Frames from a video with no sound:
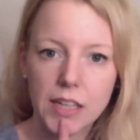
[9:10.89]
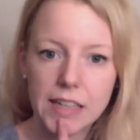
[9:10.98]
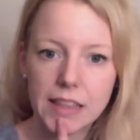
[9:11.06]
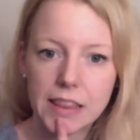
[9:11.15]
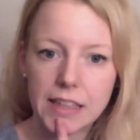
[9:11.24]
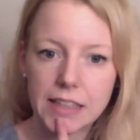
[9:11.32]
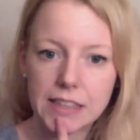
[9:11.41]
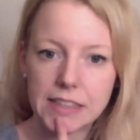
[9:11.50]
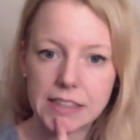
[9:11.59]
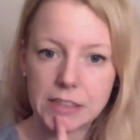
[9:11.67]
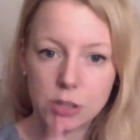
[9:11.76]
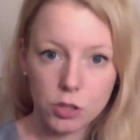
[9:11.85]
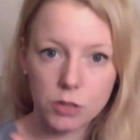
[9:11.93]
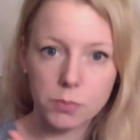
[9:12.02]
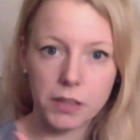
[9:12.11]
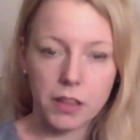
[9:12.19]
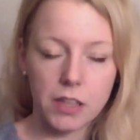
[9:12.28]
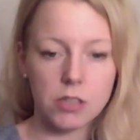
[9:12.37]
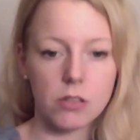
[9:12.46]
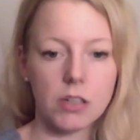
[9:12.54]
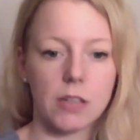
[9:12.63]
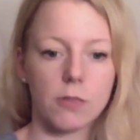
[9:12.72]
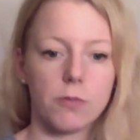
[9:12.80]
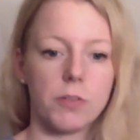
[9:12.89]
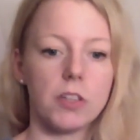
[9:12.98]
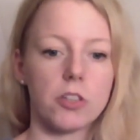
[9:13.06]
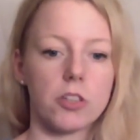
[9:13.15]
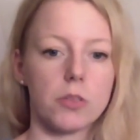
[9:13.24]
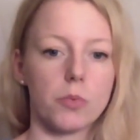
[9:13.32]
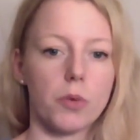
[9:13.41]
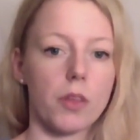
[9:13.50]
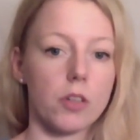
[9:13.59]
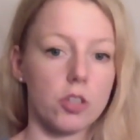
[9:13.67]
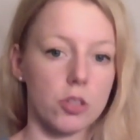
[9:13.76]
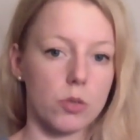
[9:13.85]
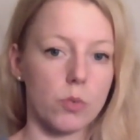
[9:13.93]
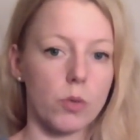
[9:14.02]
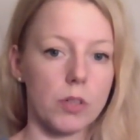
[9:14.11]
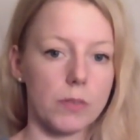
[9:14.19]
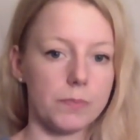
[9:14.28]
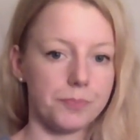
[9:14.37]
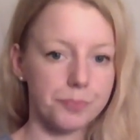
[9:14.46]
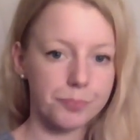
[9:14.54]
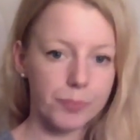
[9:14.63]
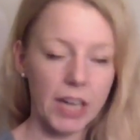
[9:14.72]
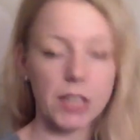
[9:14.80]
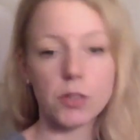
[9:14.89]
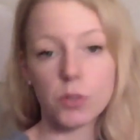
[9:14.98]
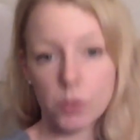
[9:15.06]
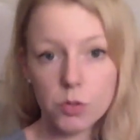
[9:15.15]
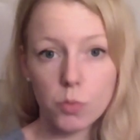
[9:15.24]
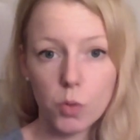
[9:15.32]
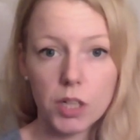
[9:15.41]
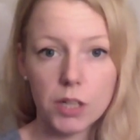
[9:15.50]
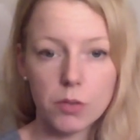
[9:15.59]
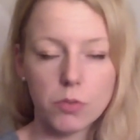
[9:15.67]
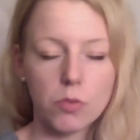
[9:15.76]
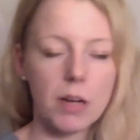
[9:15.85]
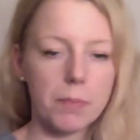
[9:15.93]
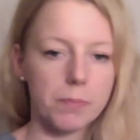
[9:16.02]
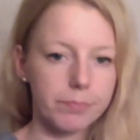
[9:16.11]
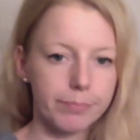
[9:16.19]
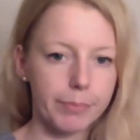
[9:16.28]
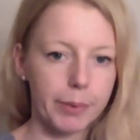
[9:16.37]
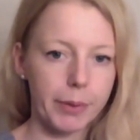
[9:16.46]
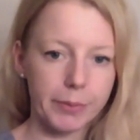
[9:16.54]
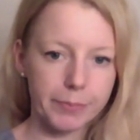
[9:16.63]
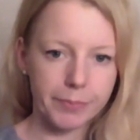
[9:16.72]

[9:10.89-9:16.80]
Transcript: that it could be that you can't finish it with just one 100-gram ball.